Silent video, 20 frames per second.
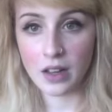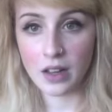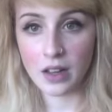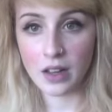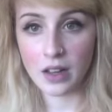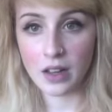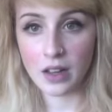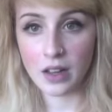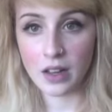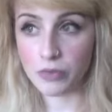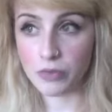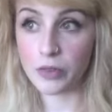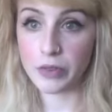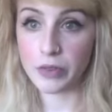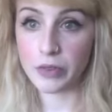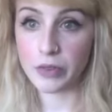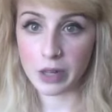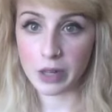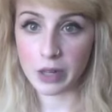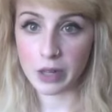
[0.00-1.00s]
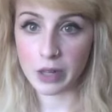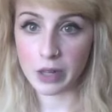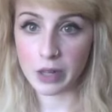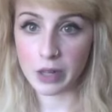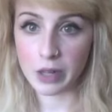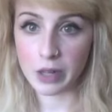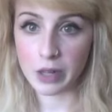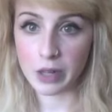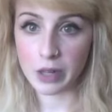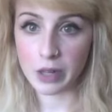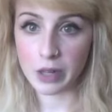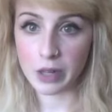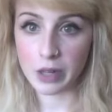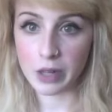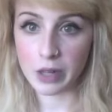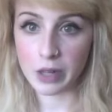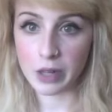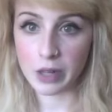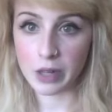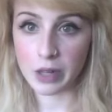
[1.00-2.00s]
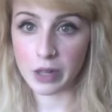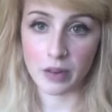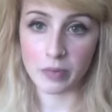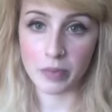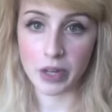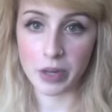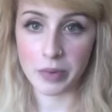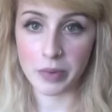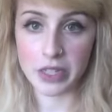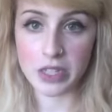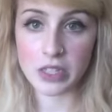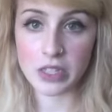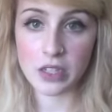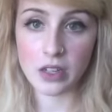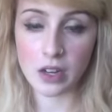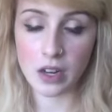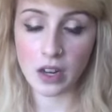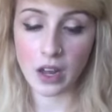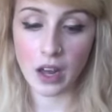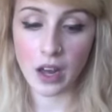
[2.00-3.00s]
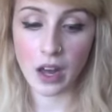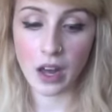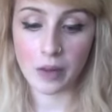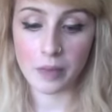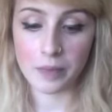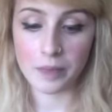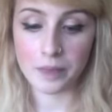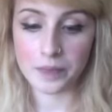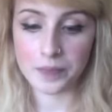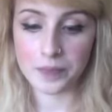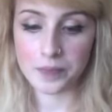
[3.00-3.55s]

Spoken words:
for really bad acne, pretty much. I